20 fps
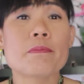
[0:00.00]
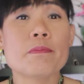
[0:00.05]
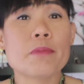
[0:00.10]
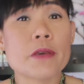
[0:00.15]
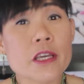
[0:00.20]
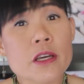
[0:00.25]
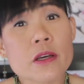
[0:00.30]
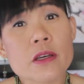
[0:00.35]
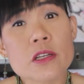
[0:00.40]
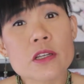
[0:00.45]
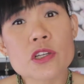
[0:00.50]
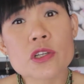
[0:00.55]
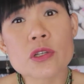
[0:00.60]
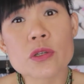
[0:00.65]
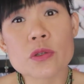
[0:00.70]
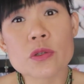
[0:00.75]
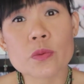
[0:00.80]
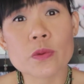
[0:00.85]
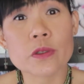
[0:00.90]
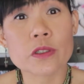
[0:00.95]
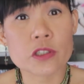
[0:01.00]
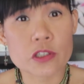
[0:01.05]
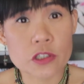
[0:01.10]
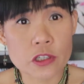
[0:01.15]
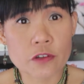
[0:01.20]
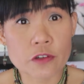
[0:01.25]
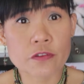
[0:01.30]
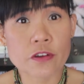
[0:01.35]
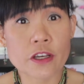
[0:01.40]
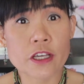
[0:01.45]
Bigger issues will
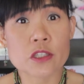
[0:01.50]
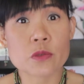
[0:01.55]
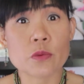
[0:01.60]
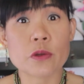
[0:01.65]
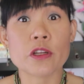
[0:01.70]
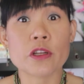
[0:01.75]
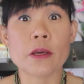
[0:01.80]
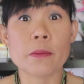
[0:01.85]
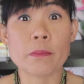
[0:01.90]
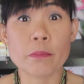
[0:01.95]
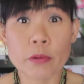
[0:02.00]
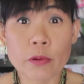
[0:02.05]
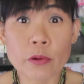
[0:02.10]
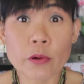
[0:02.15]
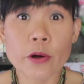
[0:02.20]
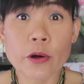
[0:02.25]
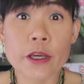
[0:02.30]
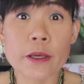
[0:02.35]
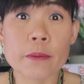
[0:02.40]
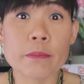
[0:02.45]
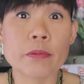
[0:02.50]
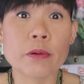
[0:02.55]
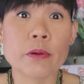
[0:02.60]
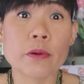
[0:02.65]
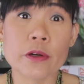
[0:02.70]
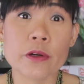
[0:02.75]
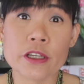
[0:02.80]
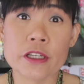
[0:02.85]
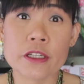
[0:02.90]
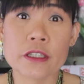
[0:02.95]
surface when you employ
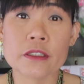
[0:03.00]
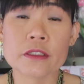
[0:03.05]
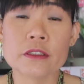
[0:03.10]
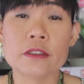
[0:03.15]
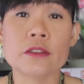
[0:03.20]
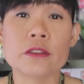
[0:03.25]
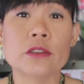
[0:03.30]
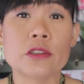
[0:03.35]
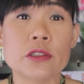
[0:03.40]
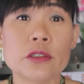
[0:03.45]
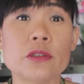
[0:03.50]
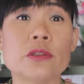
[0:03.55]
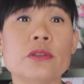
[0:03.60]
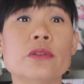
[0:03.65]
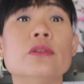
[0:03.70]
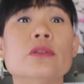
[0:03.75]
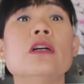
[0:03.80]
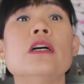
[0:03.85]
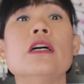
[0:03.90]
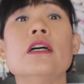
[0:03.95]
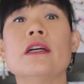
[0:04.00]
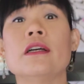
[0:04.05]
employees to